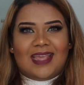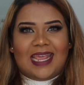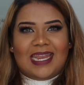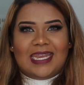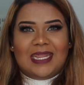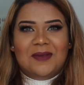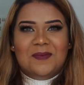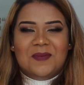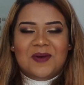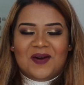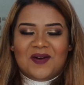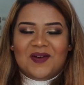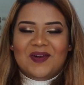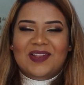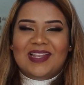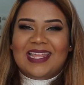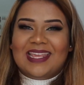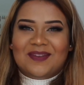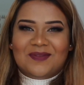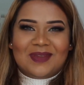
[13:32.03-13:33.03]

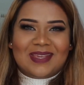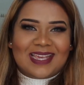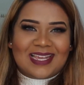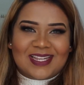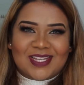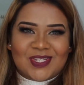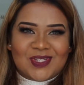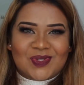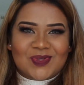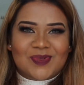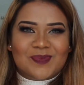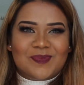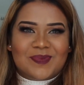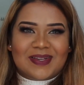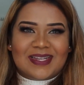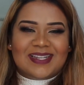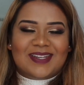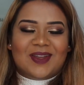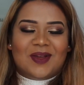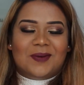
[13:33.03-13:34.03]
anymore, like we can shoot
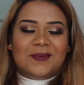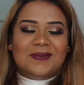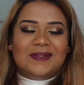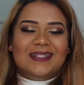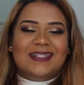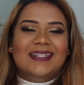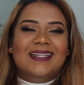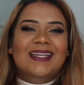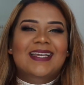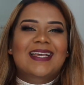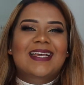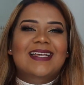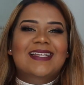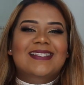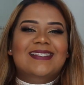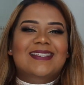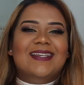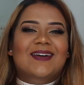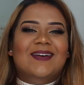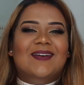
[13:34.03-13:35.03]
per normal.
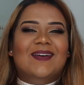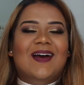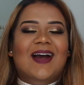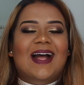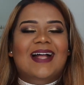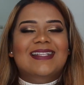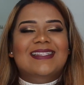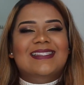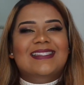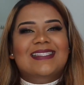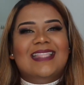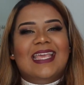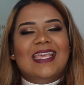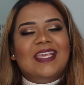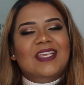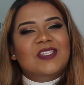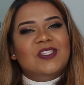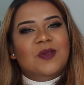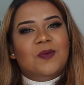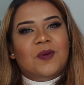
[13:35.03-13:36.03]
So
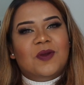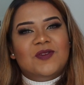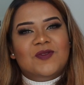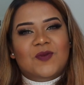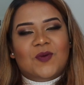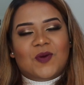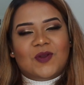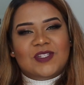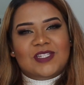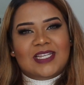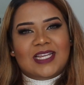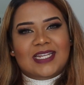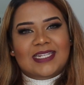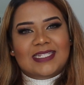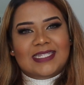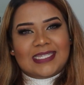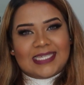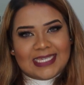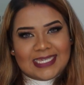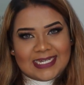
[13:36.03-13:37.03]
thank you so much for watching
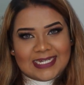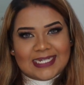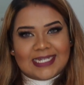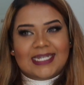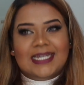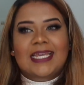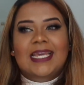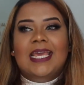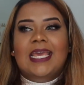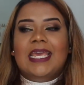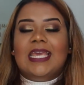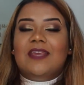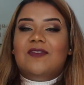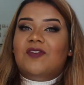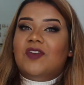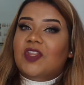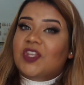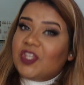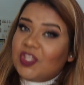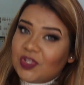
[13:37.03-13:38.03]
until here.
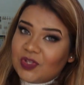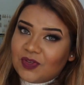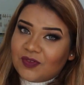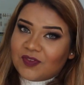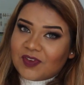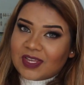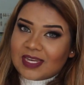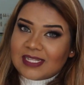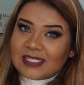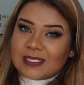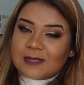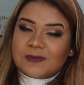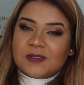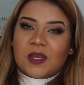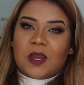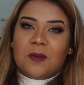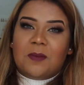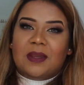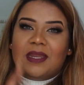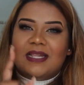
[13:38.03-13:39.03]
If you're new, don't forget to
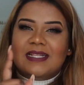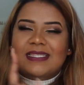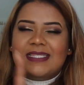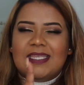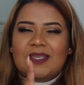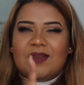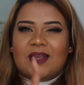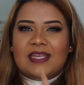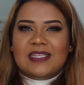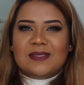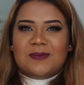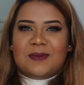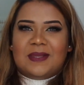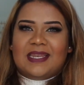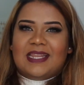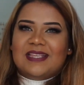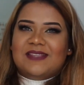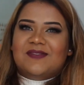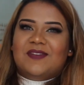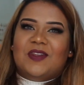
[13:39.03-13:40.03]
subscribe, and I'll see you guys in my
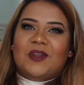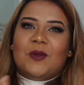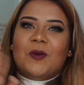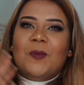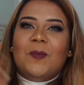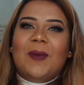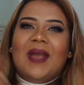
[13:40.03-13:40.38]
next video.